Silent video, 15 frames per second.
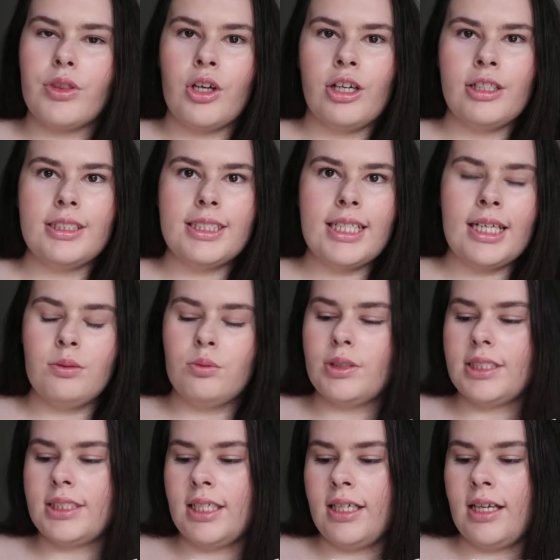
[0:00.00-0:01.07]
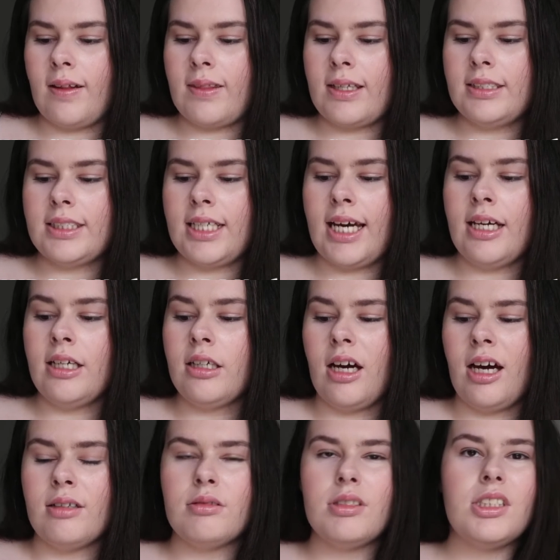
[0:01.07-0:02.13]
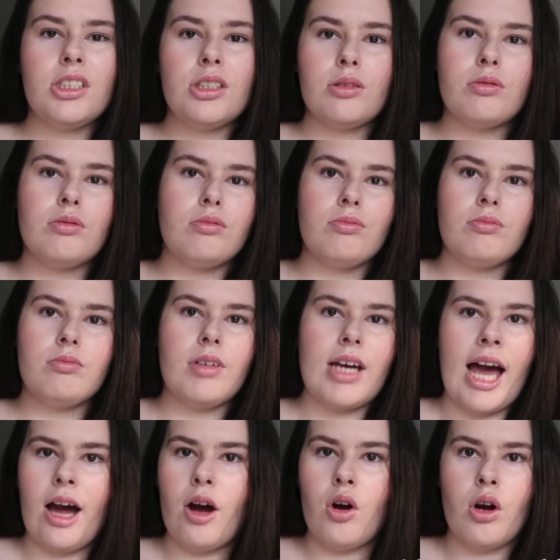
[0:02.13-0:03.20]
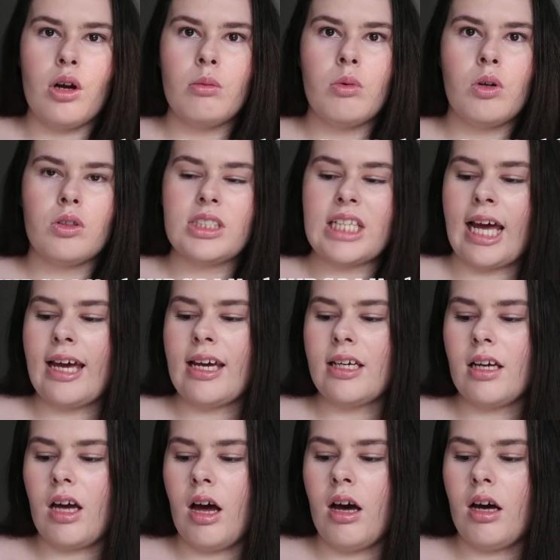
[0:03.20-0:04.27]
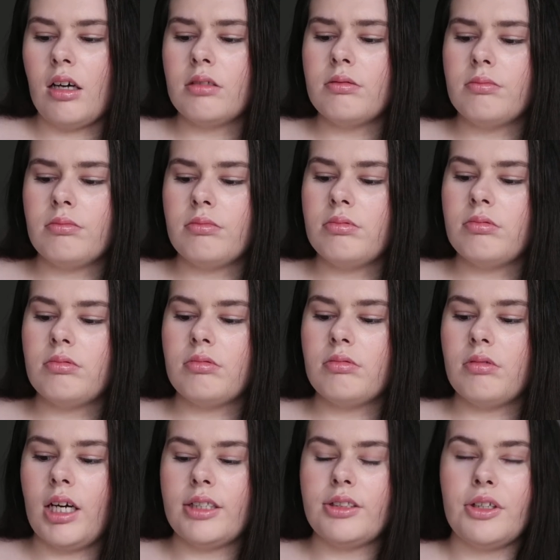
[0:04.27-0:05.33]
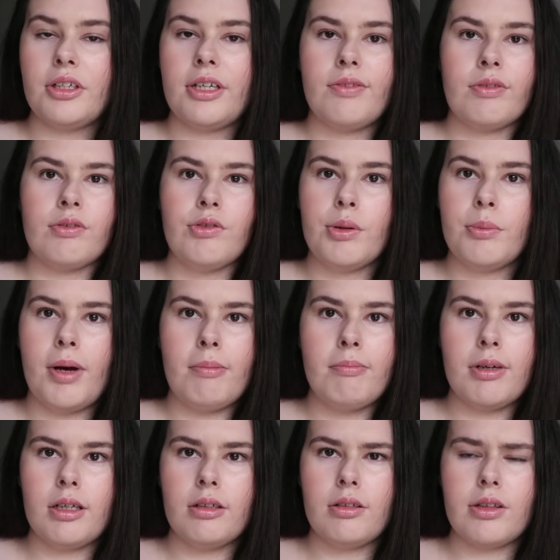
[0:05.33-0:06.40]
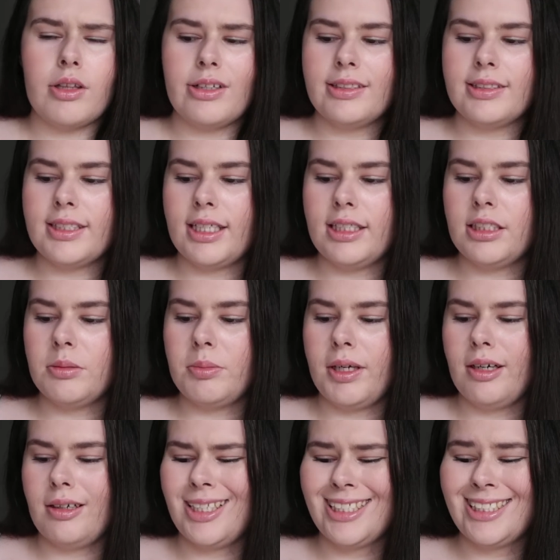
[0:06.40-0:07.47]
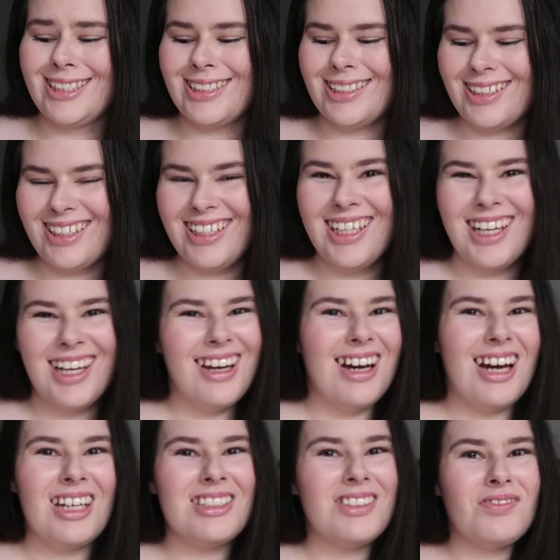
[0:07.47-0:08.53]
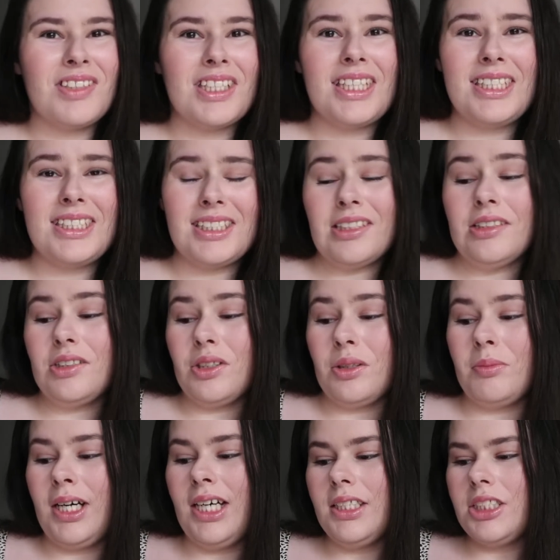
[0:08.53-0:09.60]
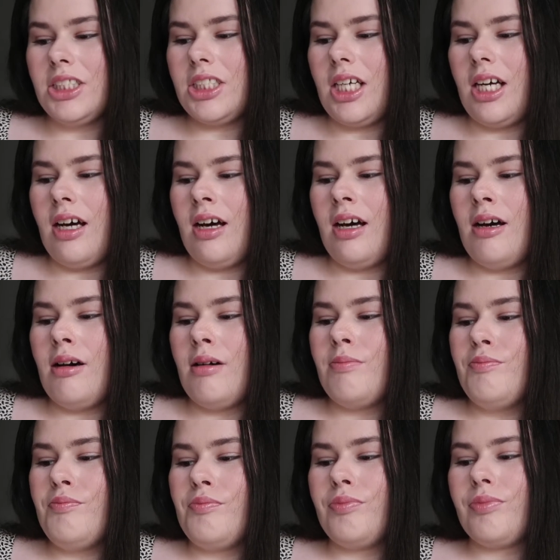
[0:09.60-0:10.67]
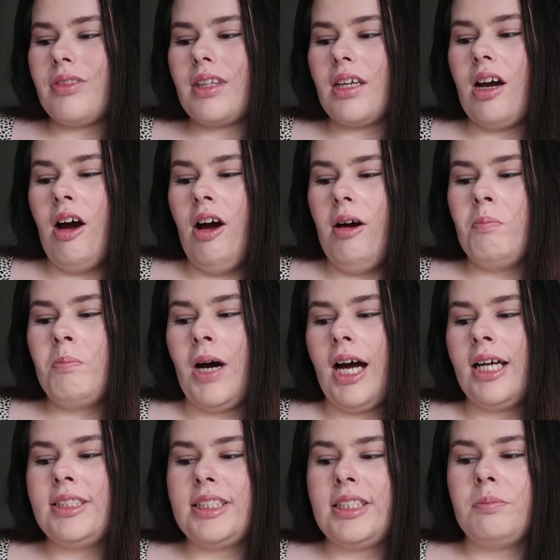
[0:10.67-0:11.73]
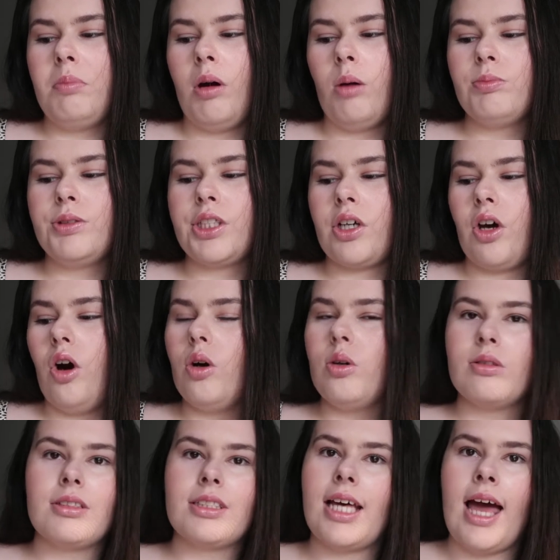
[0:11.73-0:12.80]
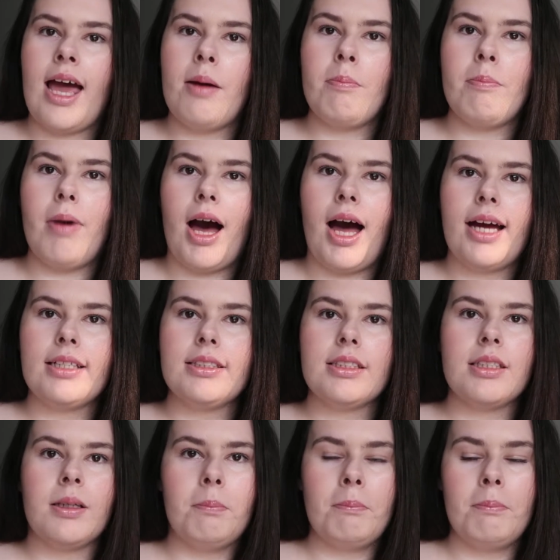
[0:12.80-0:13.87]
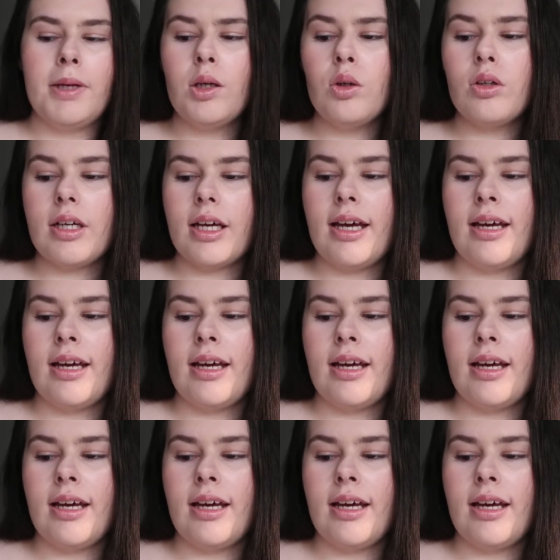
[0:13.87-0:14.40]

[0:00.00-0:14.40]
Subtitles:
Thursday was another day. I was just at home all day. I don't even remember Thursday, to be honest. I really didn't do much. But I did pop to Coles and buy some milk,